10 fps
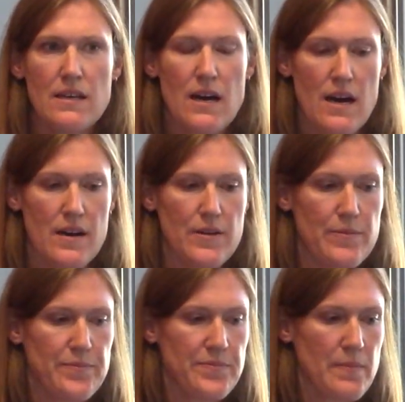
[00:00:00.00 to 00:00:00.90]

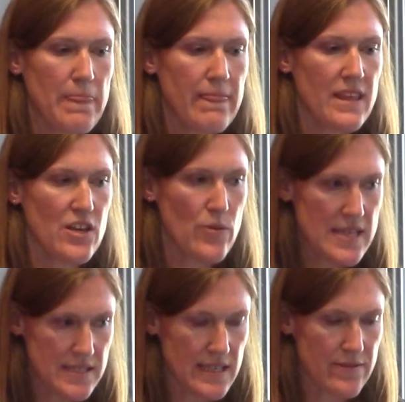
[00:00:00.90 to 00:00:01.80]
The
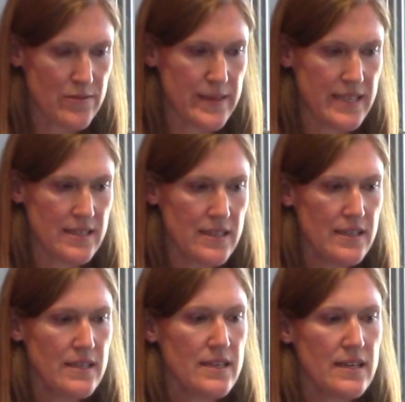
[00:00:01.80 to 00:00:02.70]
US government,
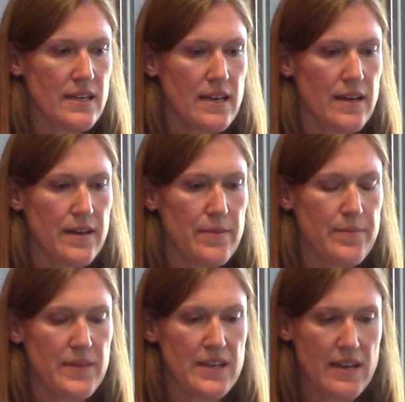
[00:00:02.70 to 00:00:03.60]

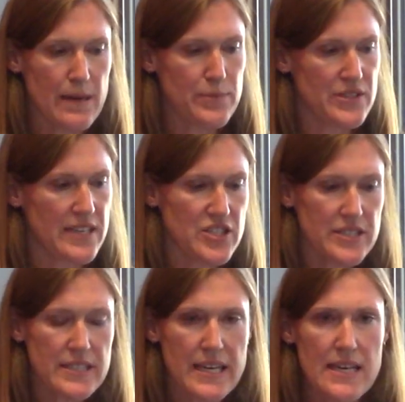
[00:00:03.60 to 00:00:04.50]
in a couple
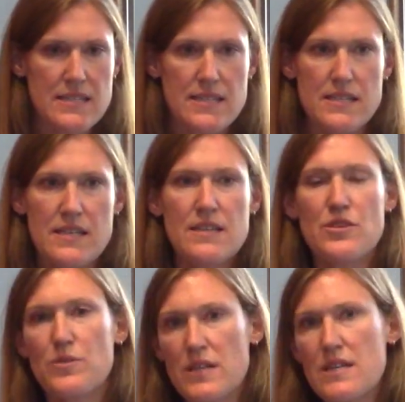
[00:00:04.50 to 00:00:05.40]
Nigeria cases,
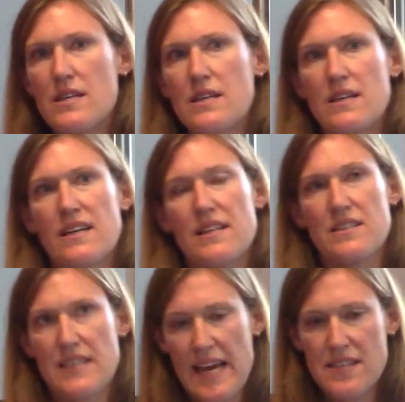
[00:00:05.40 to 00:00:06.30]
so
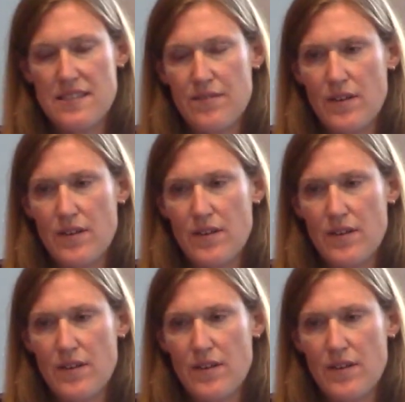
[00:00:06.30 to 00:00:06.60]
there's a case